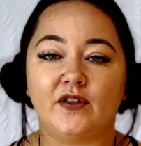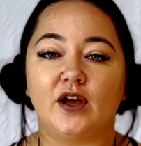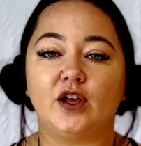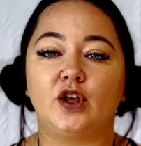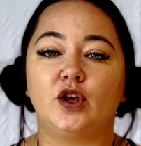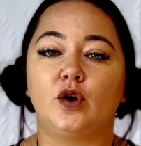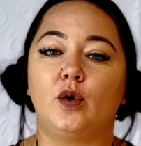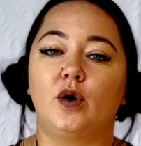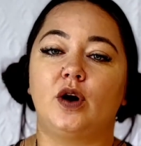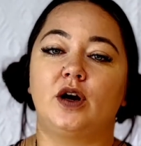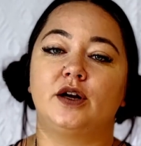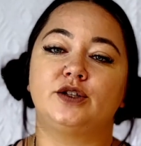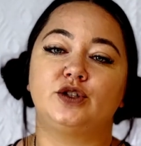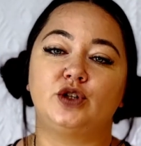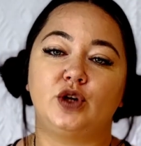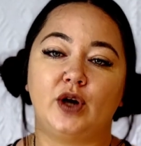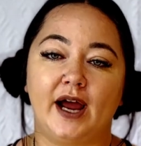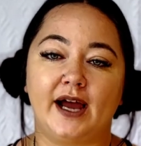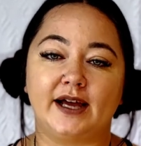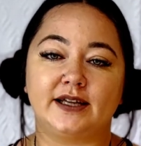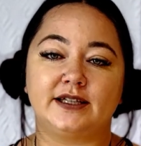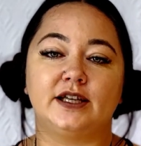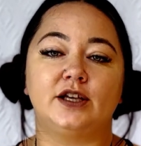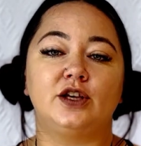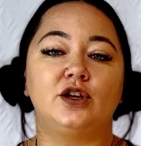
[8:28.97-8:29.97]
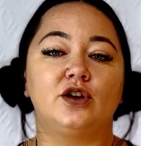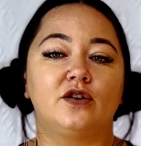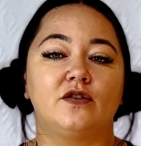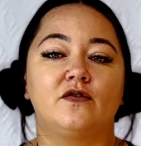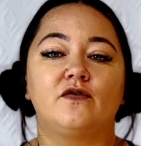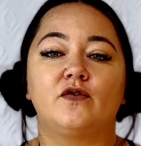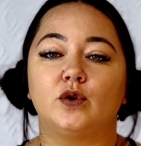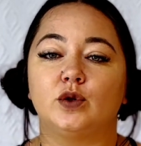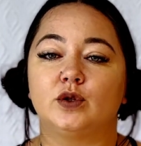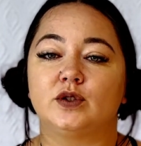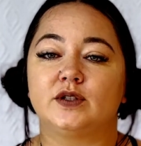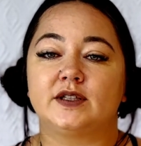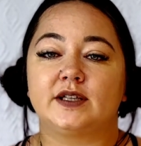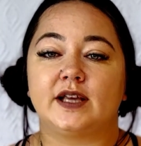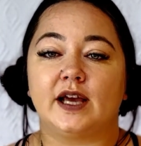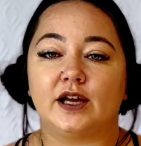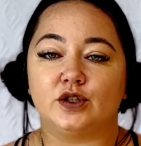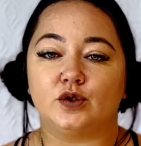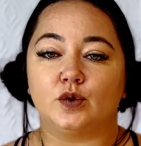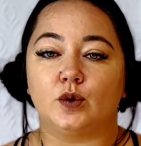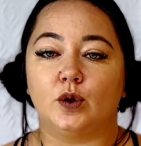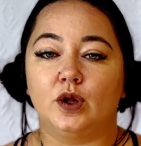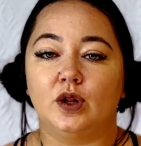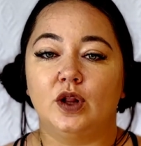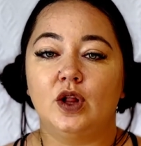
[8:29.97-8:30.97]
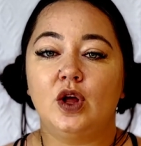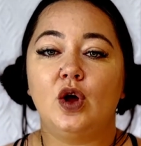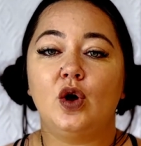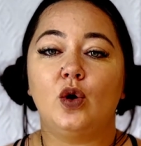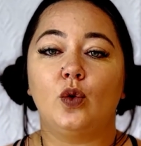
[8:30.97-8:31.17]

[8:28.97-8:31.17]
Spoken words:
that you are attracting your full schedule.